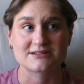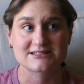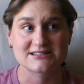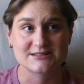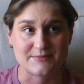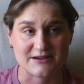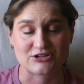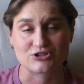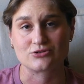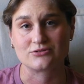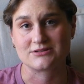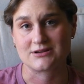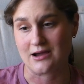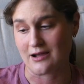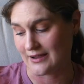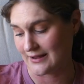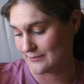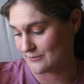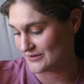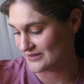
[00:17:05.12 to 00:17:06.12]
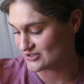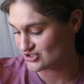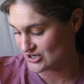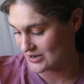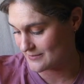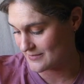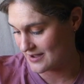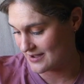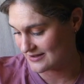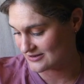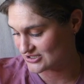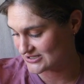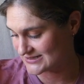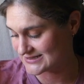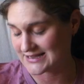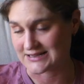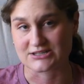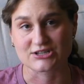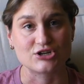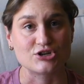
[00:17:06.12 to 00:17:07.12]
special time with Gemma and just
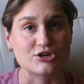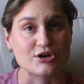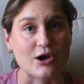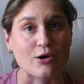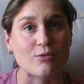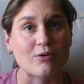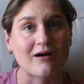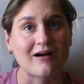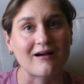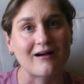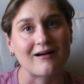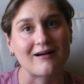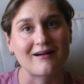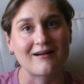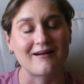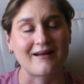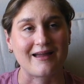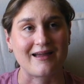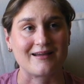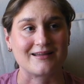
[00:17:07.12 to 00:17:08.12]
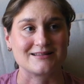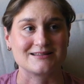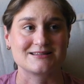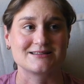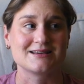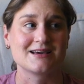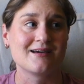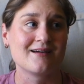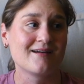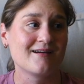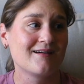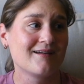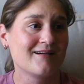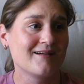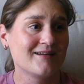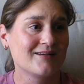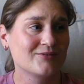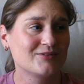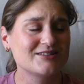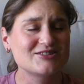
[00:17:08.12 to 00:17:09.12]
get to know her and
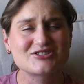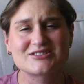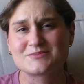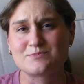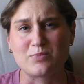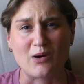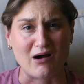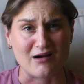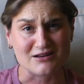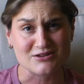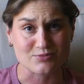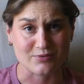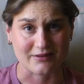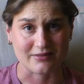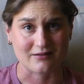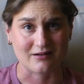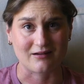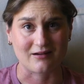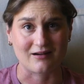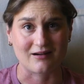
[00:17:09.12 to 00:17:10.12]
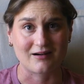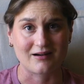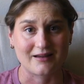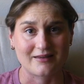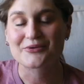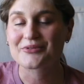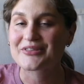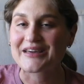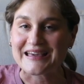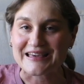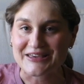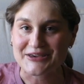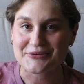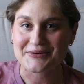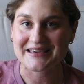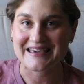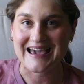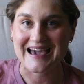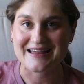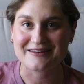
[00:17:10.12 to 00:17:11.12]
really just bond with her. Well, thank you
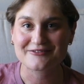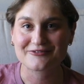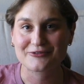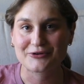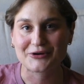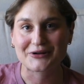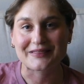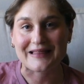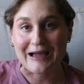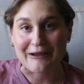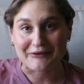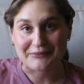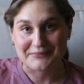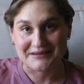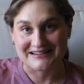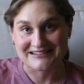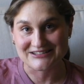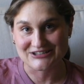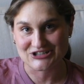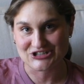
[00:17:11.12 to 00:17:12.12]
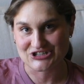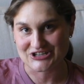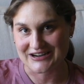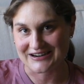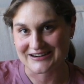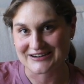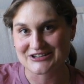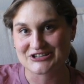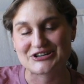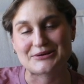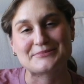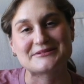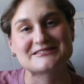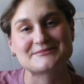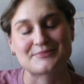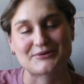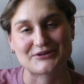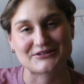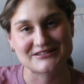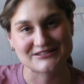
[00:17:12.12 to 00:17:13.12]
again for allowing me to share Gemma's
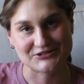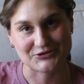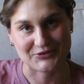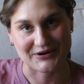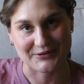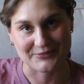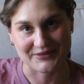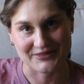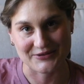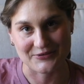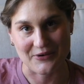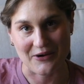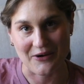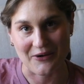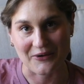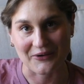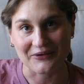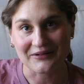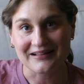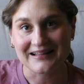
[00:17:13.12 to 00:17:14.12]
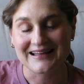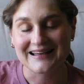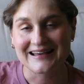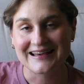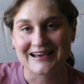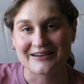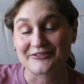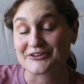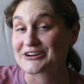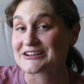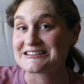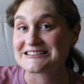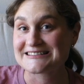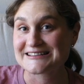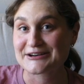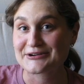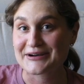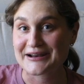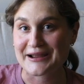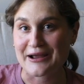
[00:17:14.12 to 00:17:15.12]
birth story with you all. If you're
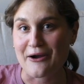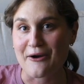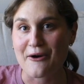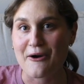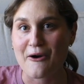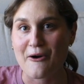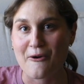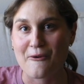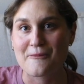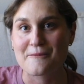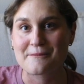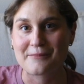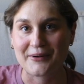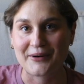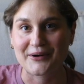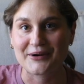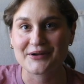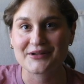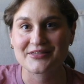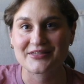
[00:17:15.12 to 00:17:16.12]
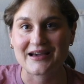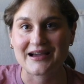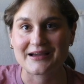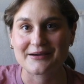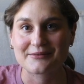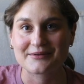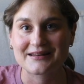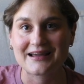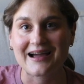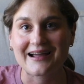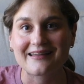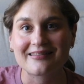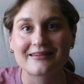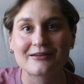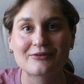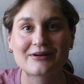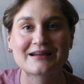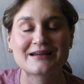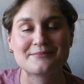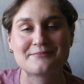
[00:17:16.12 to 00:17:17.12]
considering a home birth, I would highly
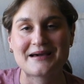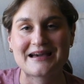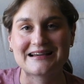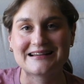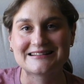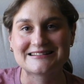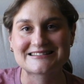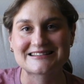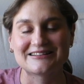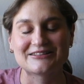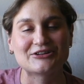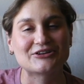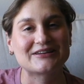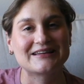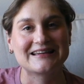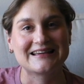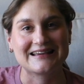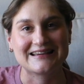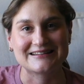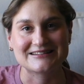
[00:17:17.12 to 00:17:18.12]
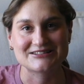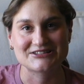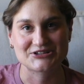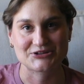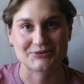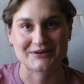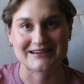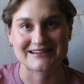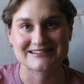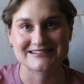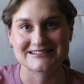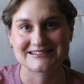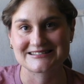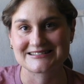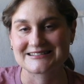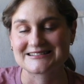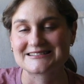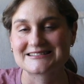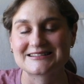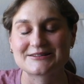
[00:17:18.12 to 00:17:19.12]
recommend looking into it,
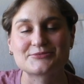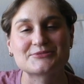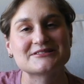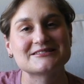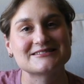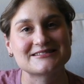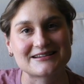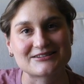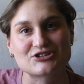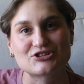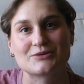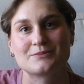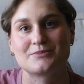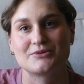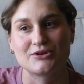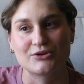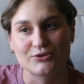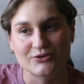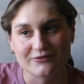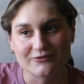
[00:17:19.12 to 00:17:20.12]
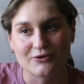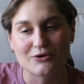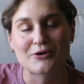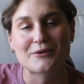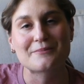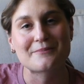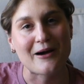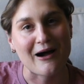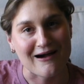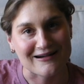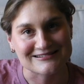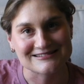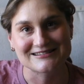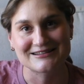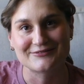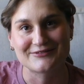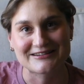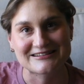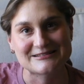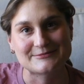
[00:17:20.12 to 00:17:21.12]
since it was such a beautiful,
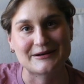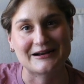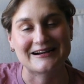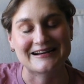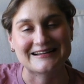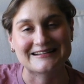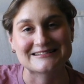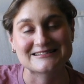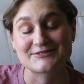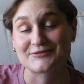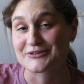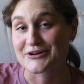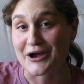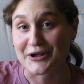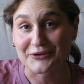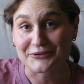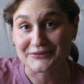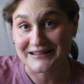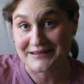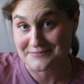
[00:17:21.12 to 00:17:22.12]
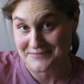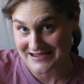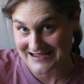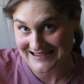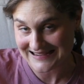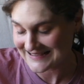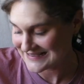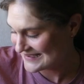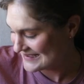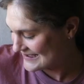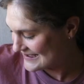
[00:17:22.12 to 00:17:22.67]
positive experience for not only me